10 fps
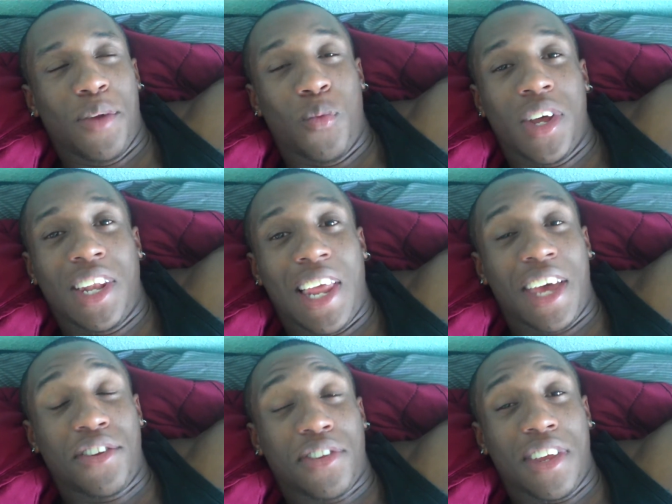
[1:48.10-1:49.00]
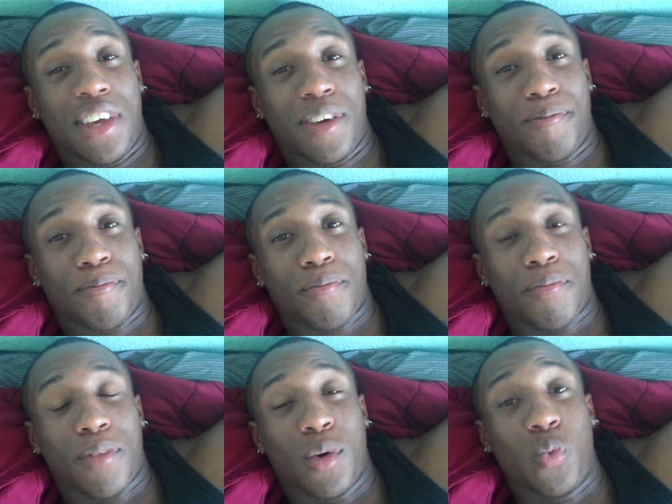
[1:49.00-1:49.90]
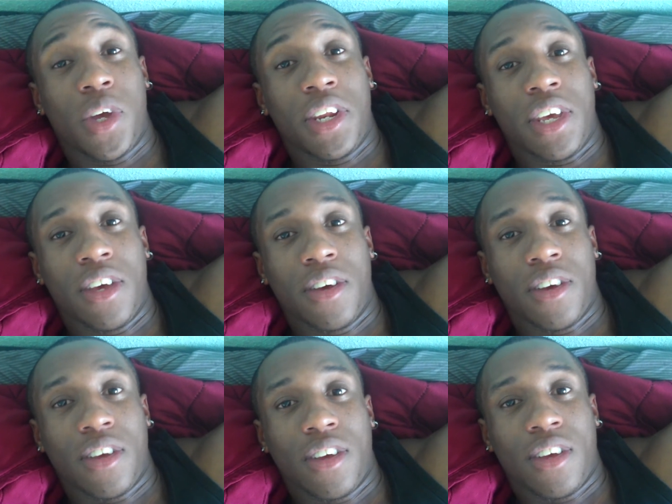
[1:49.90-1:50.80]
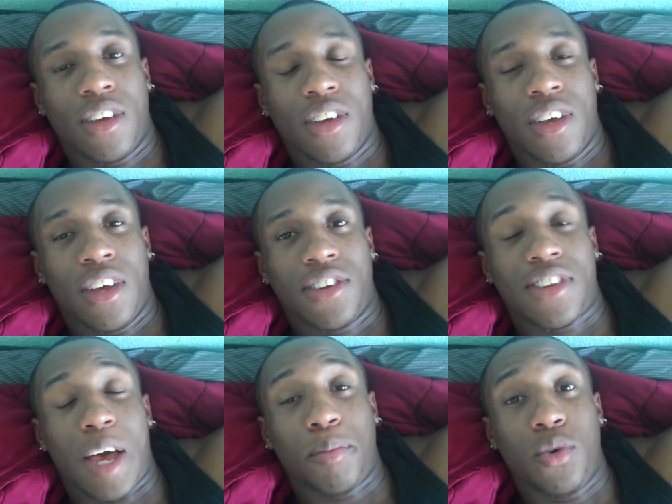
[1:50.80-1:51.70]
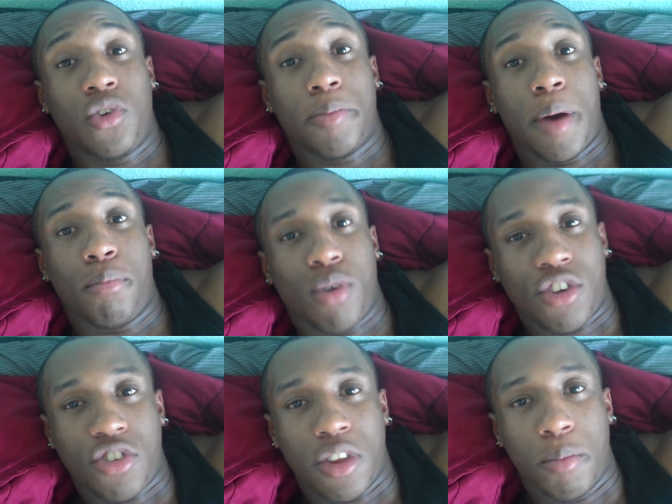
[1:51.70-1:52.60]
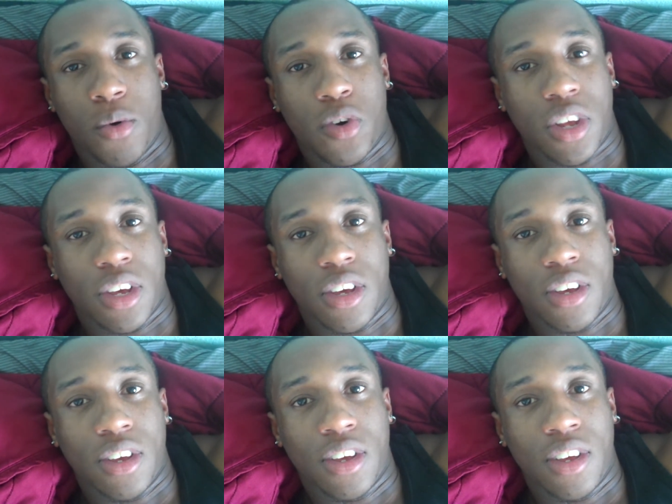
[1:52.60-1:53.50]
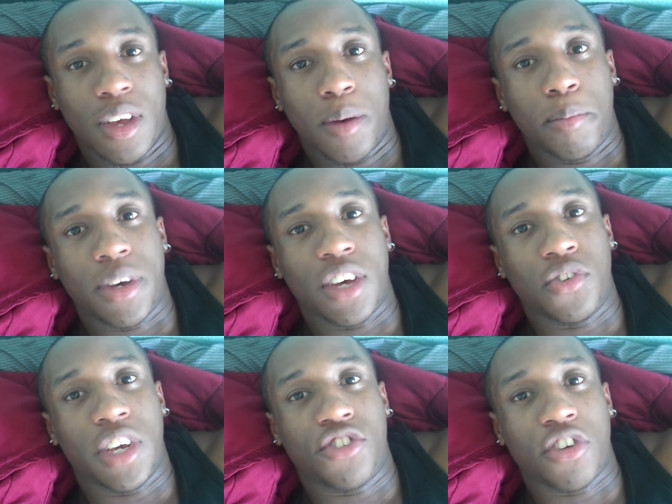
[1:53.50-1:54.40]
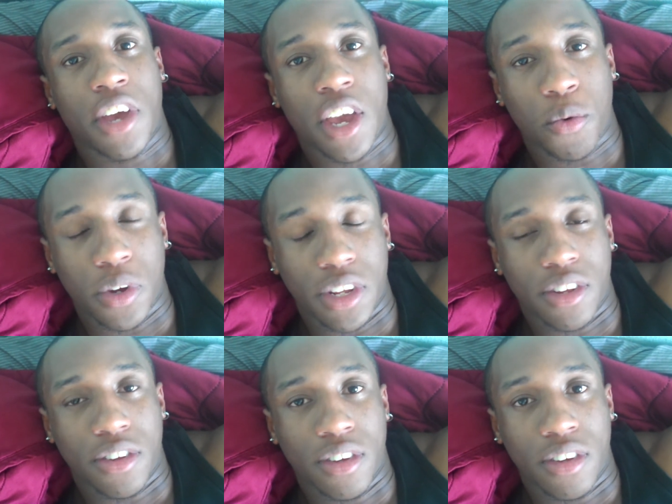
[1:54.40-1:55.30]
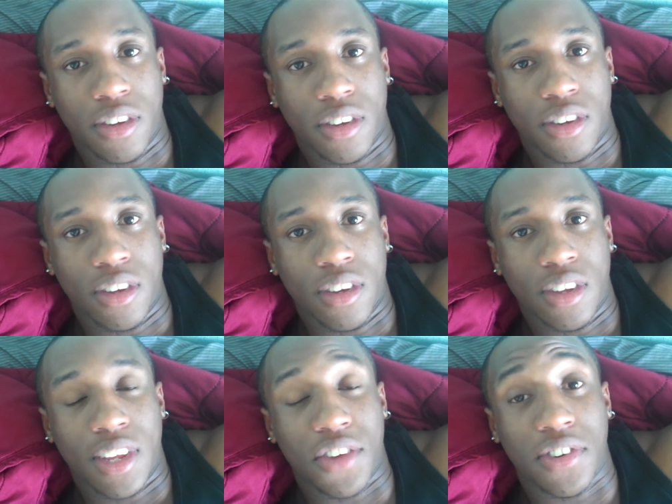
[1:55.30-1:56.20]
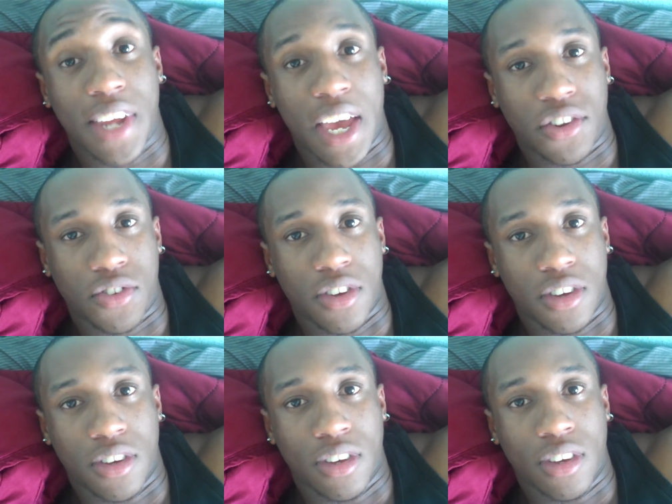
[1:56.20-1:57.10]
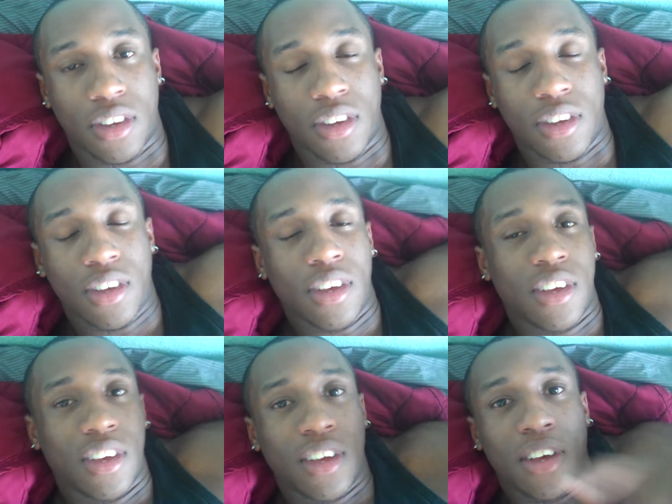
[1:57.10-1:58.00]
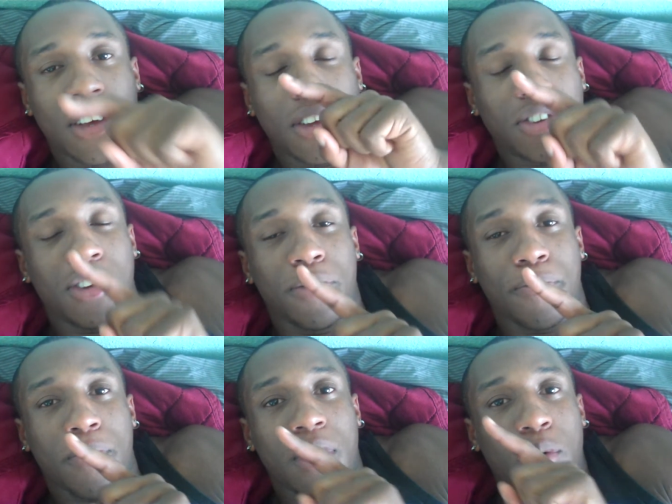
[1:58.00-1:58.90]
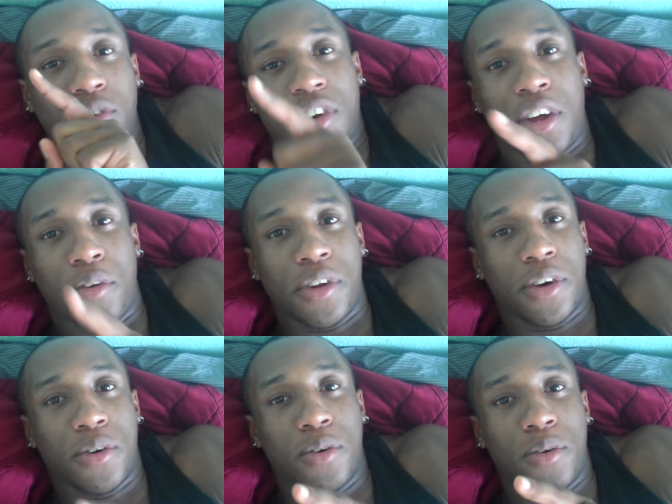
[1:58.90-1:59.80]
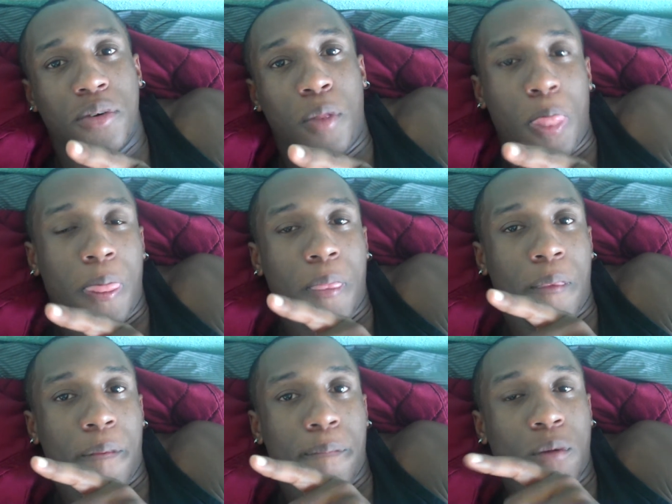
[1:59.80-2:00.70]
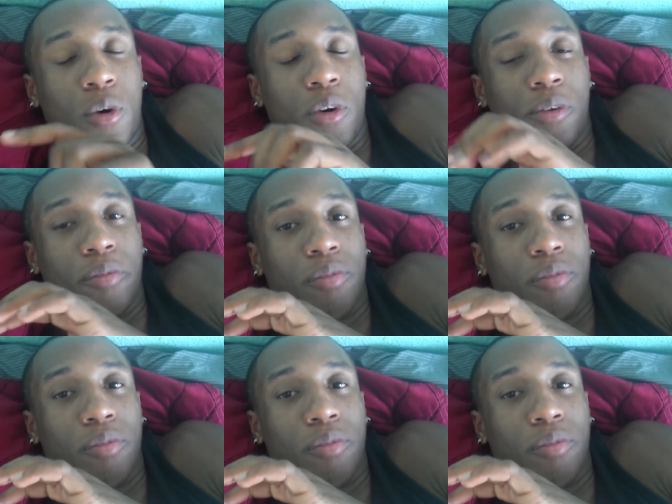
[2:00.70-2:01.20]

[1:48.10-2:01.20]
And one last thing, Whitney, stop using my brush in the morning because you get your hair in it. That's nasty. See, what y'all don't know, or